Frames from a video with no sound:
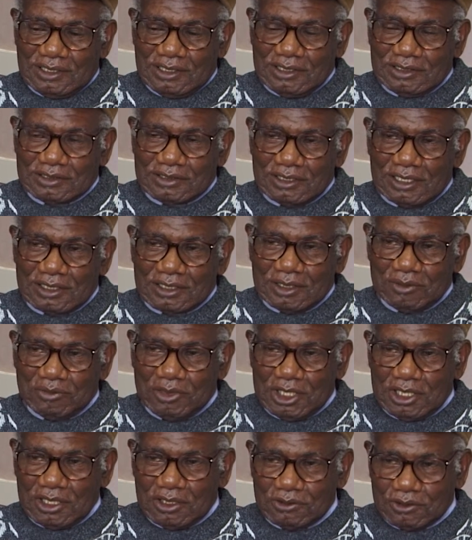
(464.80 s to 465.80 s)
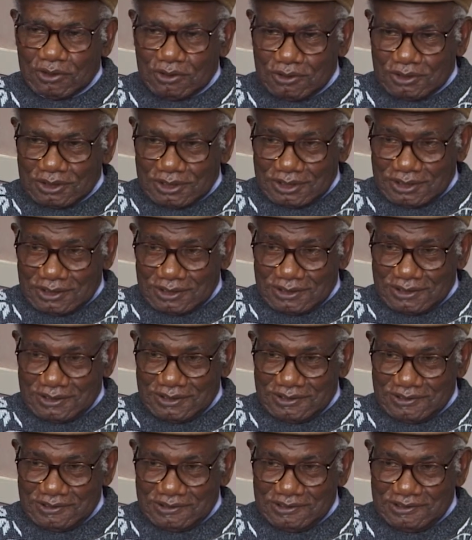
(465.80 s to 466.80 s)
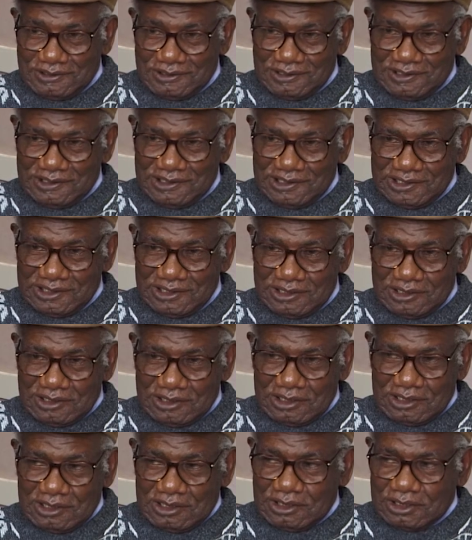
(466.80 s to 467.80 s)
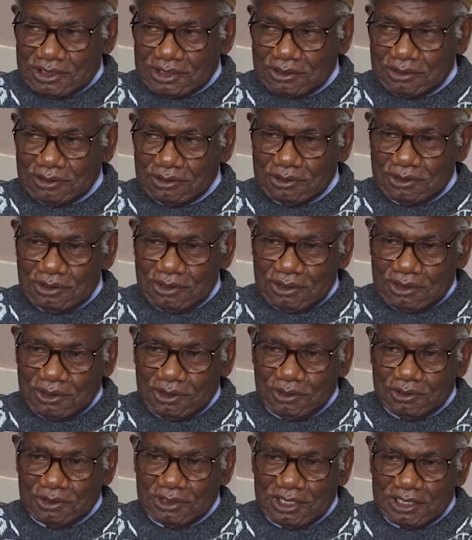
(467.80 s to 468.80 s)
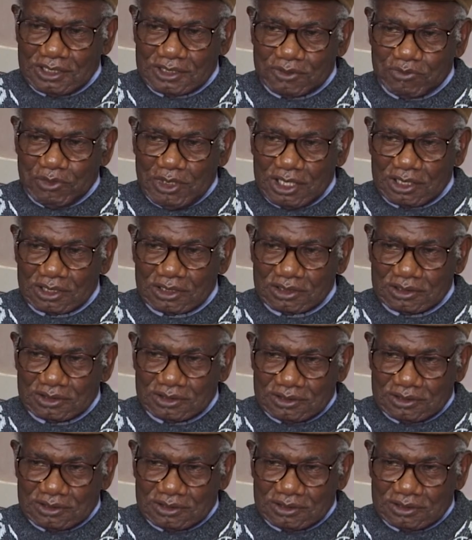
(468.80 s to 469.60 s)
is not a bed of roses, so don't expect